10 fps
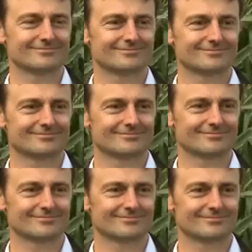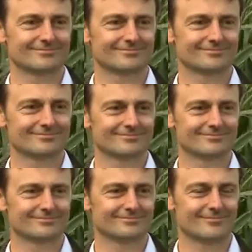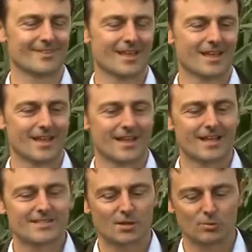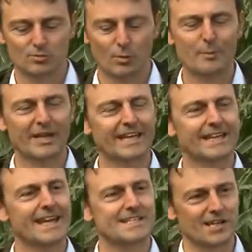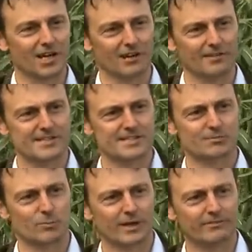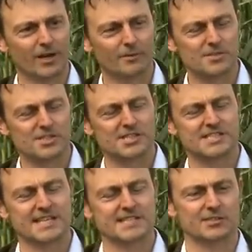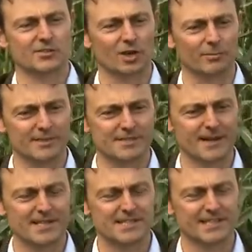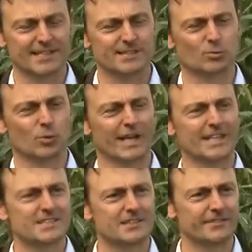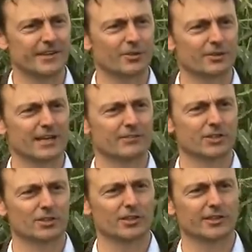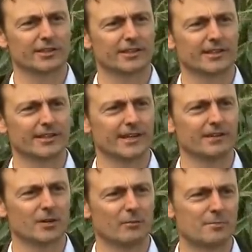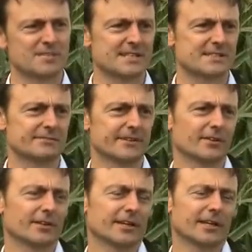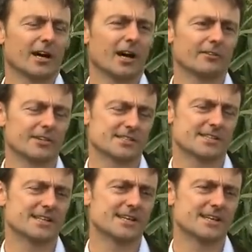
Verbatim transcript: growers go about assessing their crop? So, so when we get near to harvest, the way farmers should assess the crop is basically to walk into the field and have a good look at the um, a representative field that they're going to harvest.